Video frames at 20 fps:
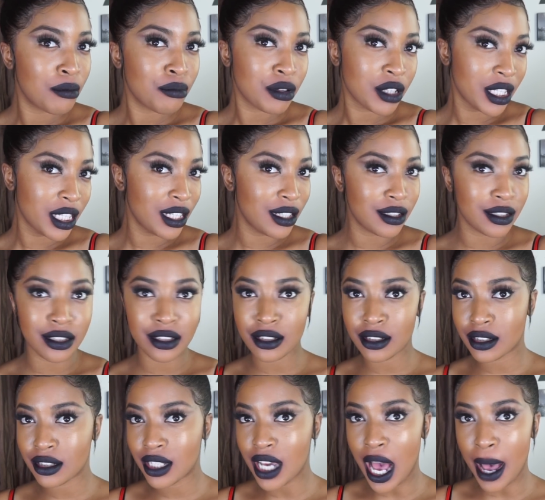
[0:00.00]

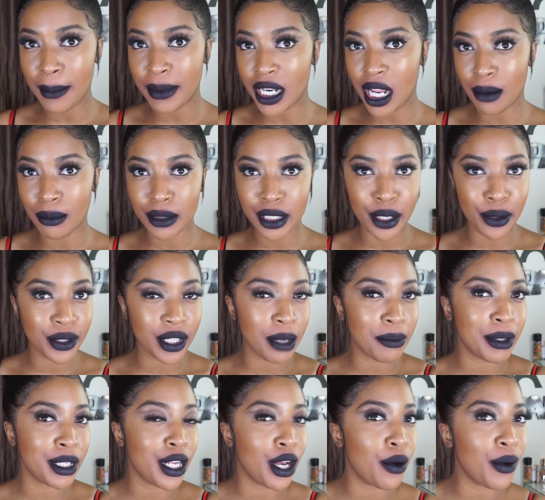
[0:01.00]
Please comment down below and
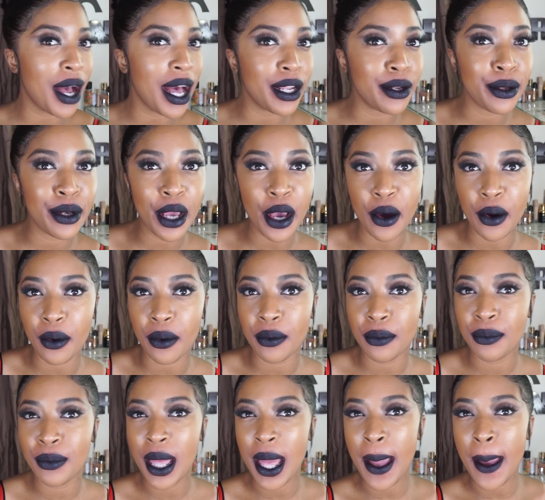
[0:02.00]
let me know. I don't
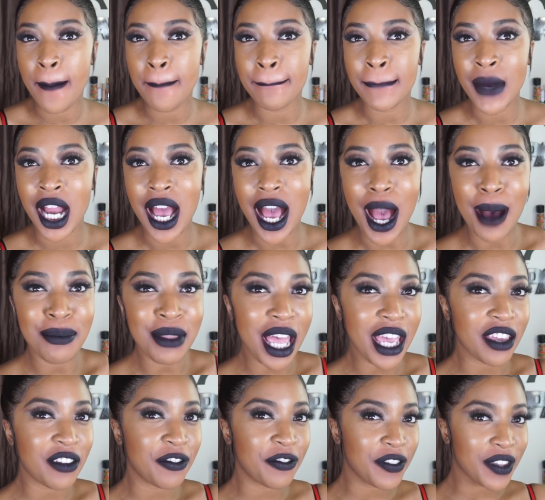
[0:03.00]
know, I'm
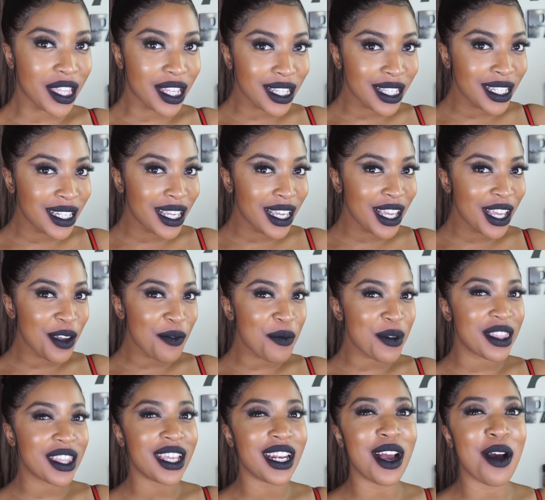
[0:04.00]
like feeling it,
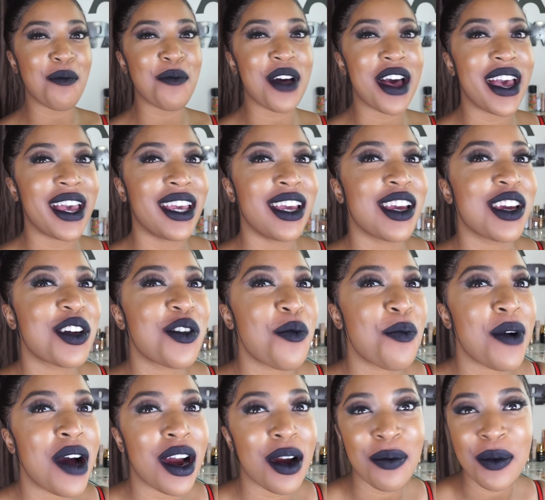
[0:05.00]
but then I'm like,
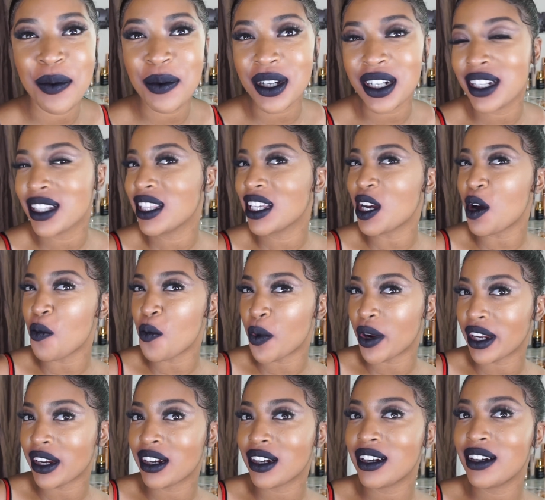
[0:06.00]
well, are people gonna think I'm
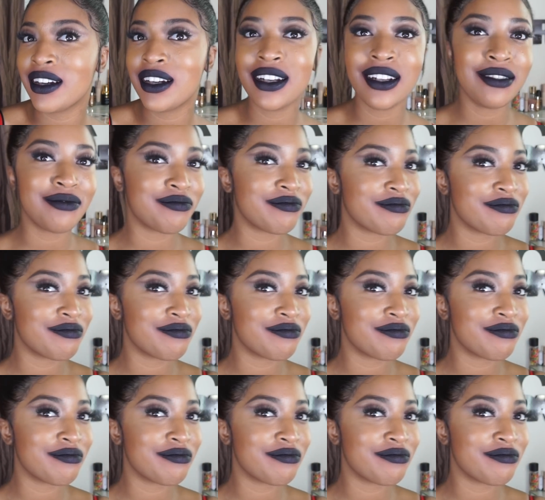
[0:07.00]
weird?